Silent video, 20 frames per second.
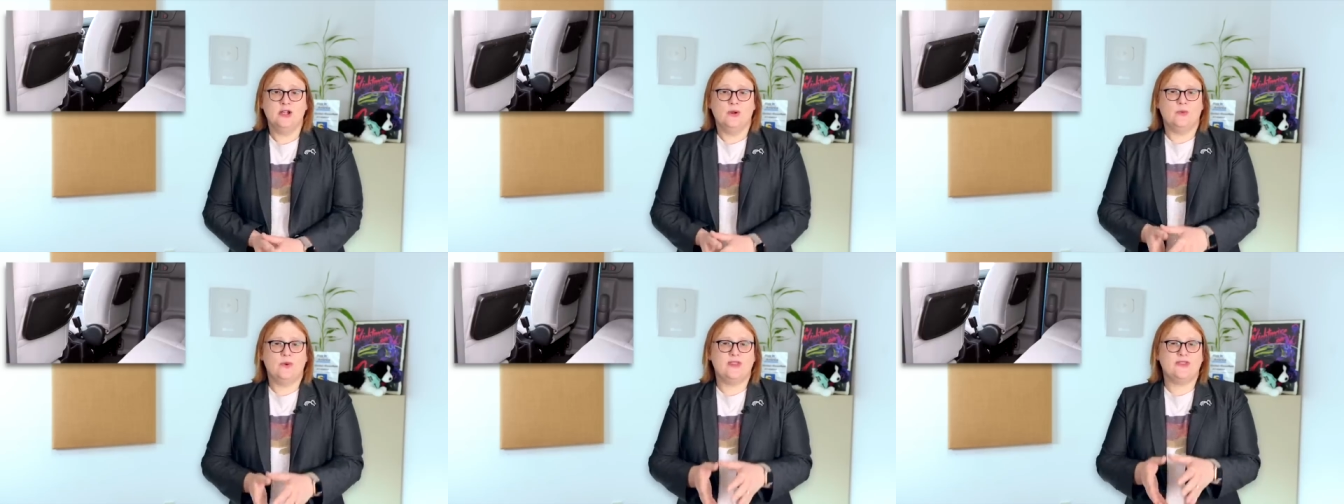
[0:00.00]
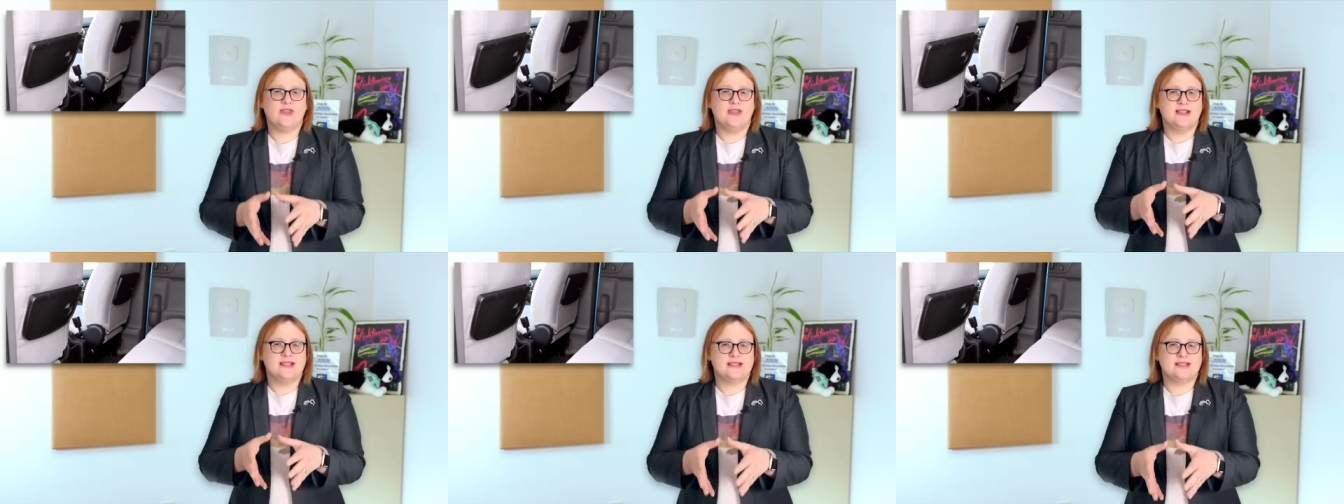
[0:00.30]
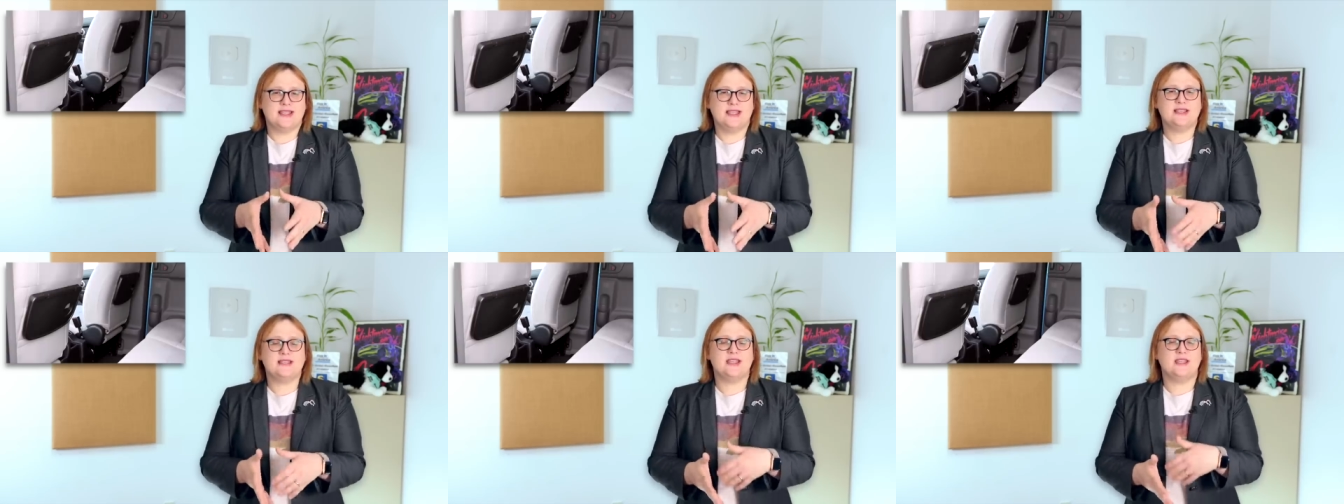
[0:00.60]
with
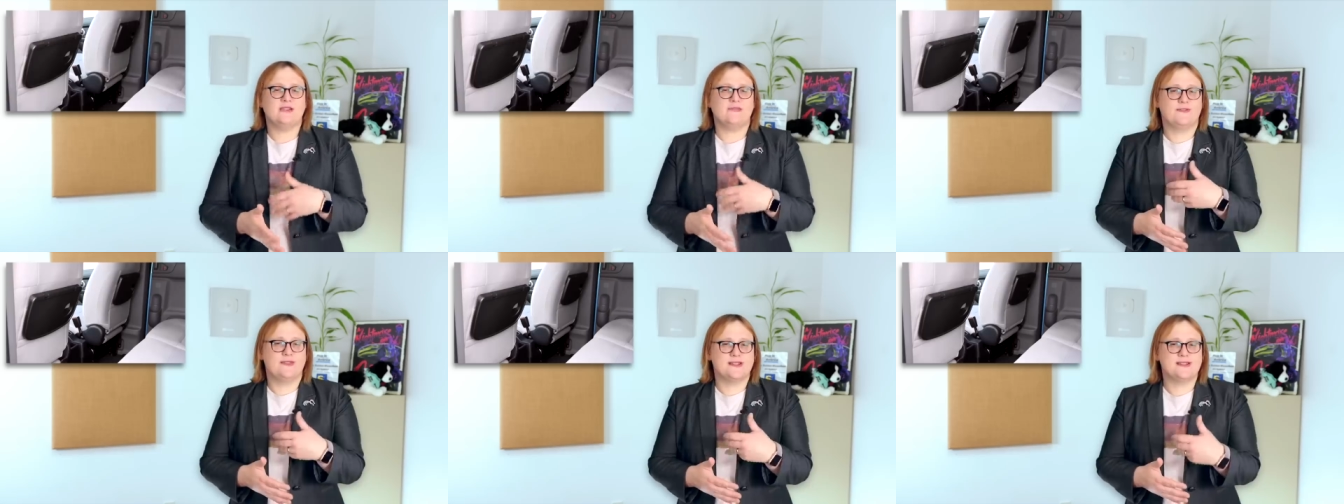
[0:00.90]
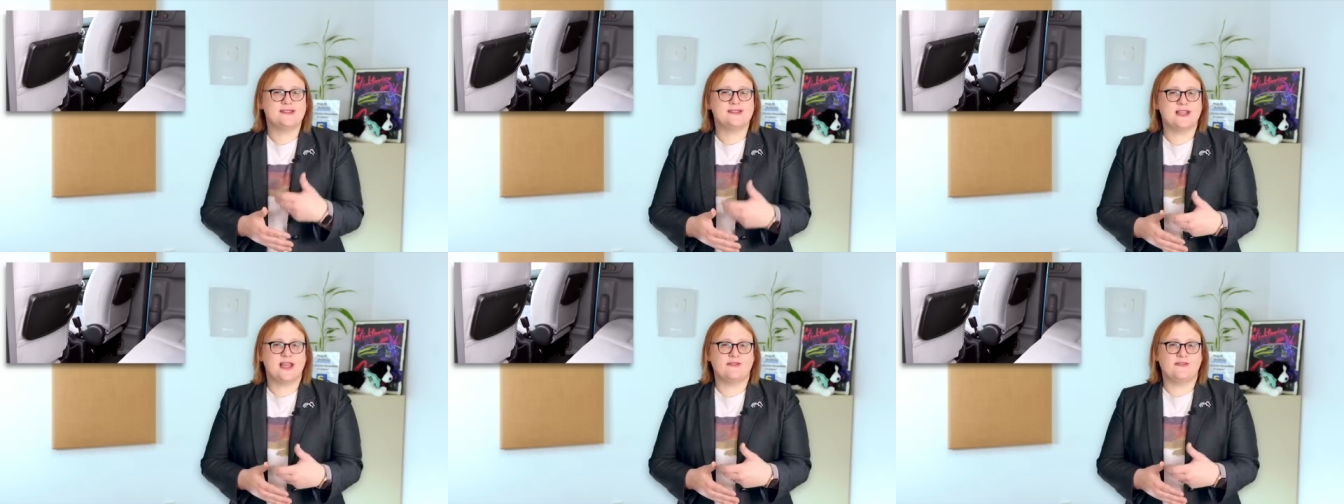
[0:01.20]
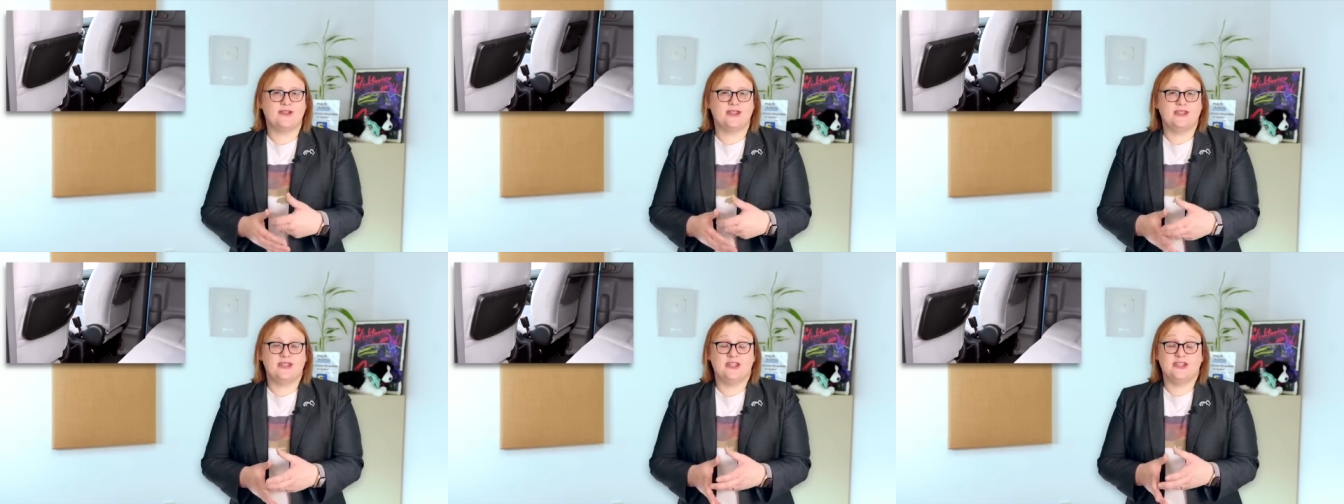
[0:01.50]
seating for
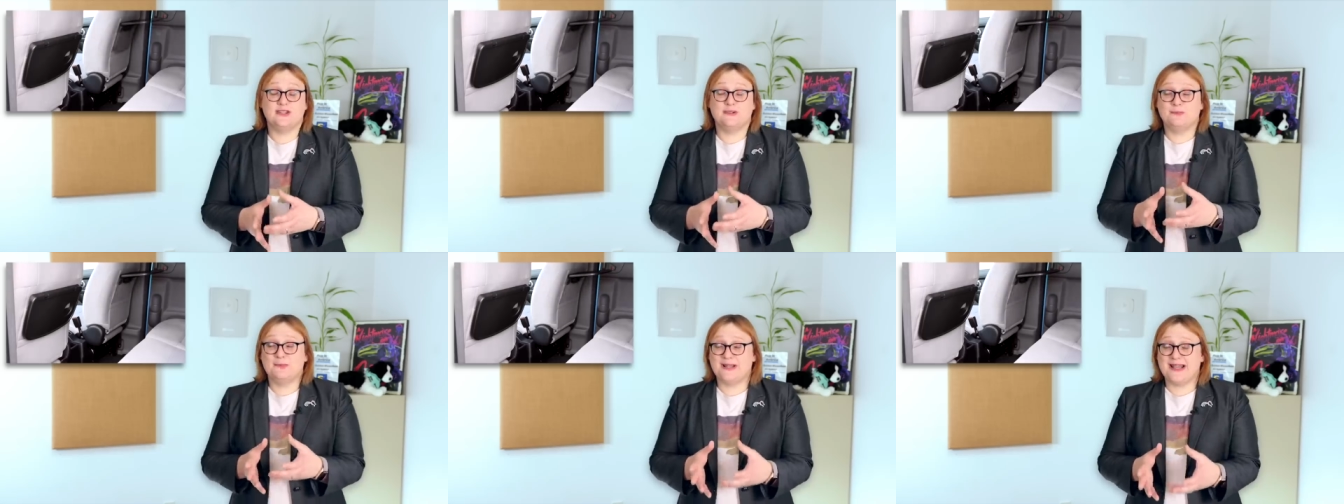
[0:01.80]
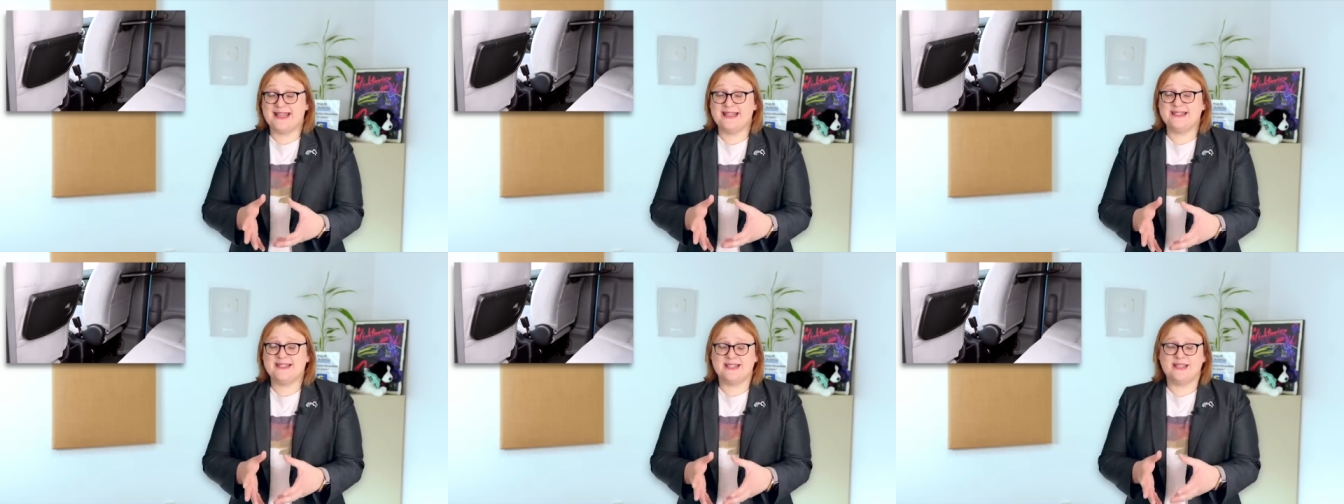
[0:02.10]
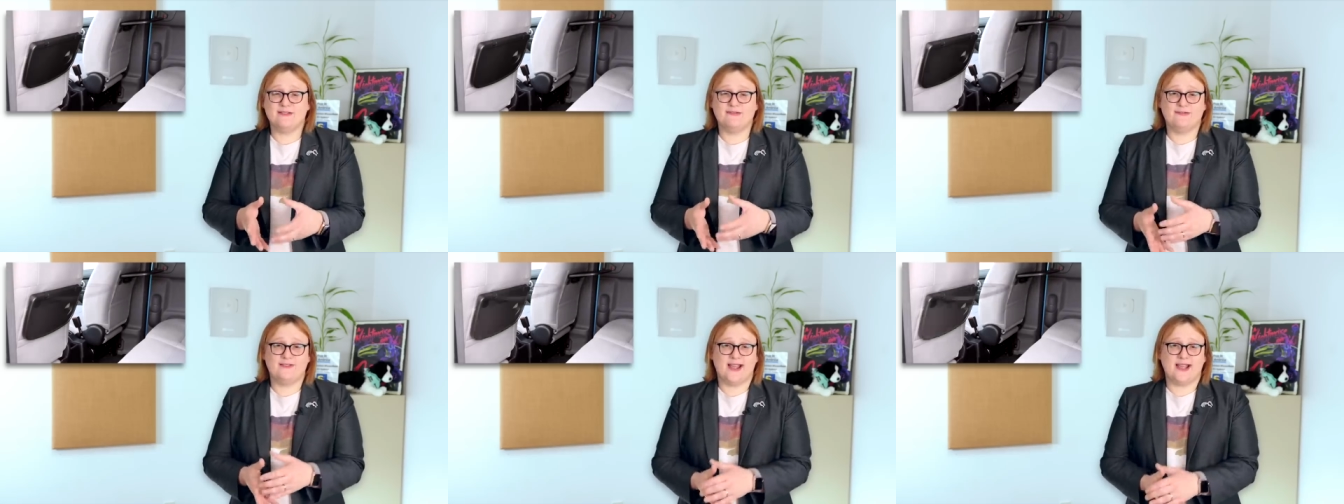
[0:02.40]
seven and
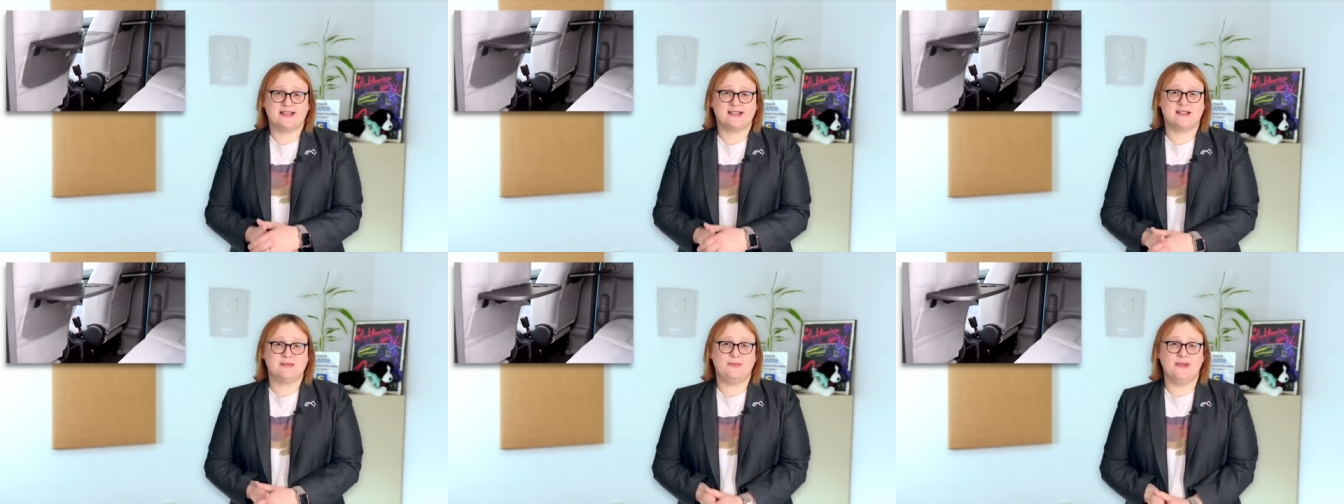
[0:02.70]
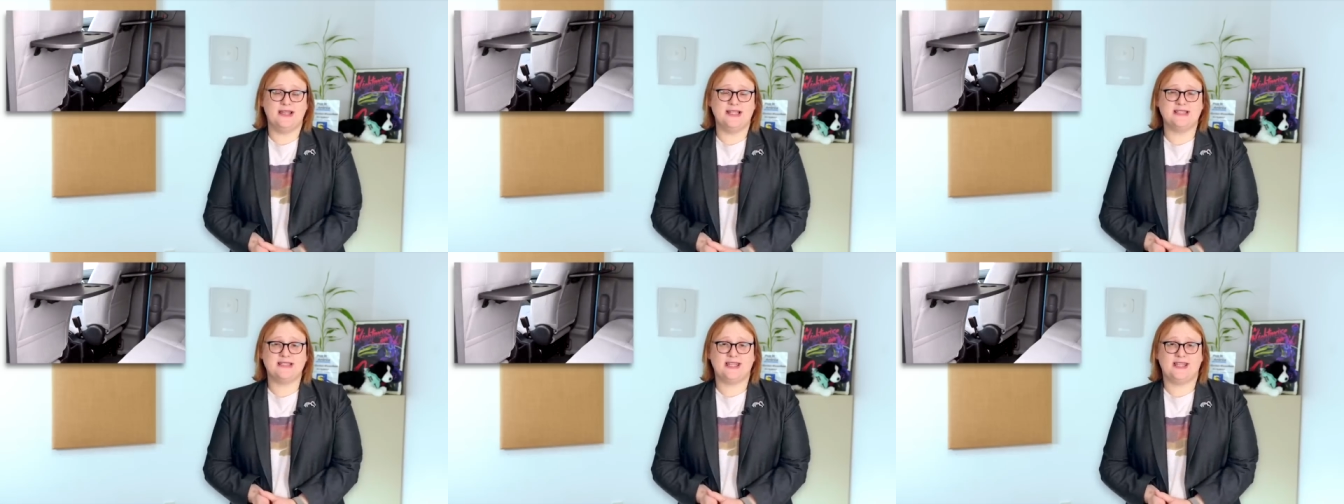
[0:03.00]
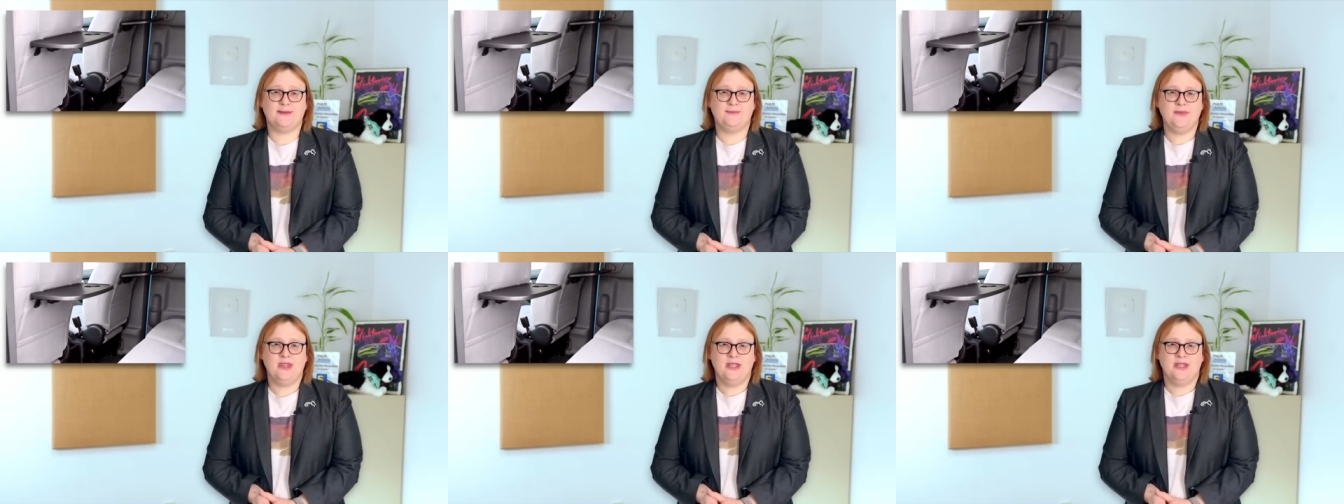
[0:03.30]
plenty of
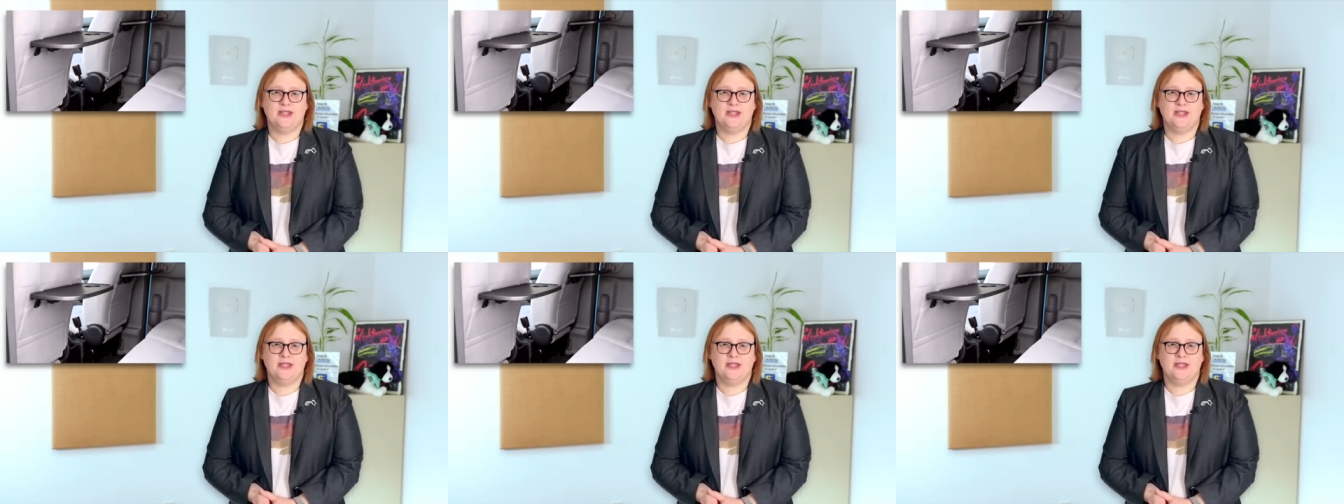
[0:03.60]
flexibility.